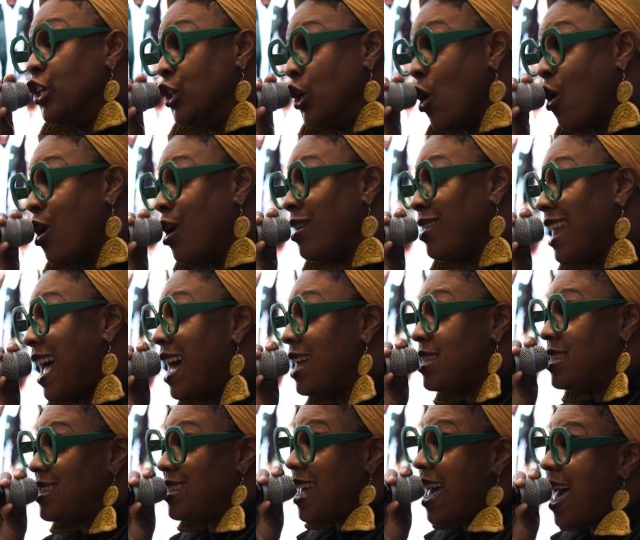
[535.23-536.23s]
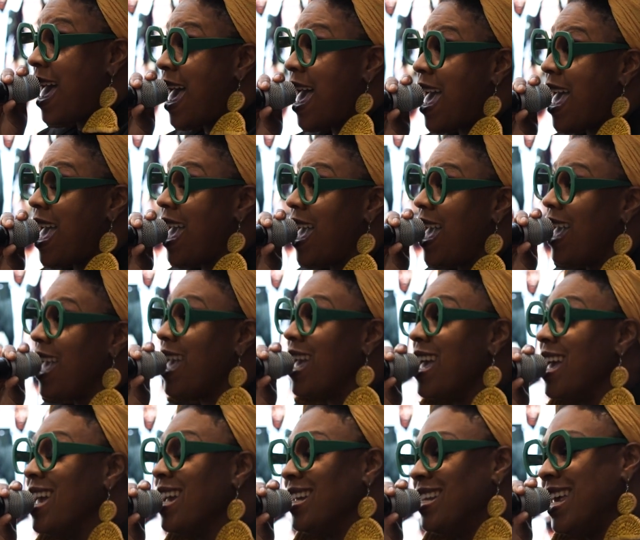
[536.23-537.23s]
You're not
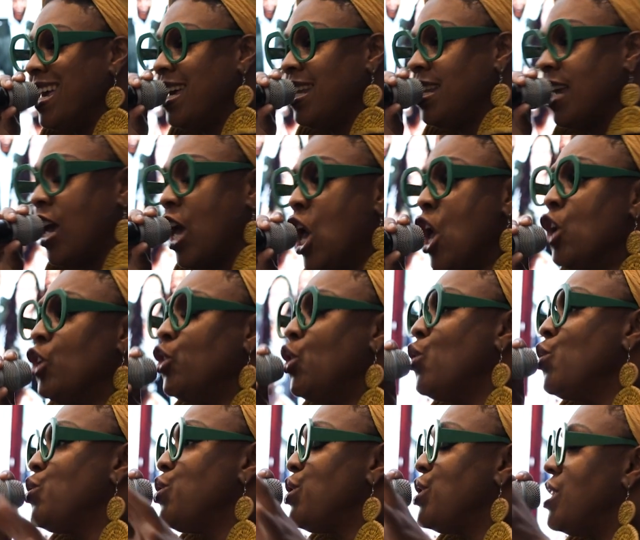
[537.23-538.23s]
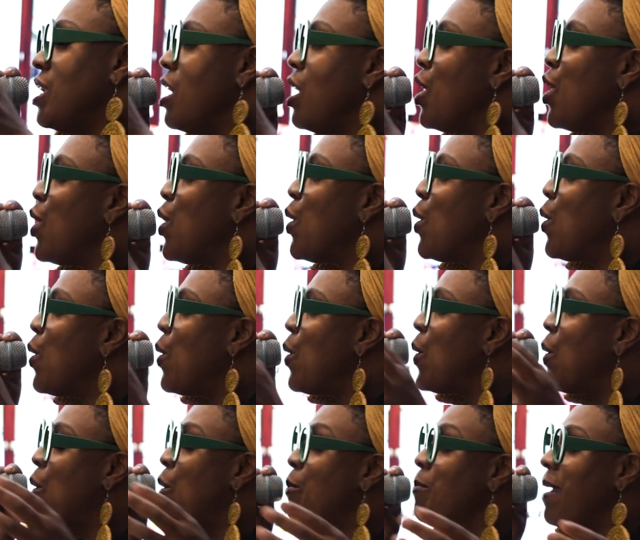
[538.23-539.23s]
stagnant, you still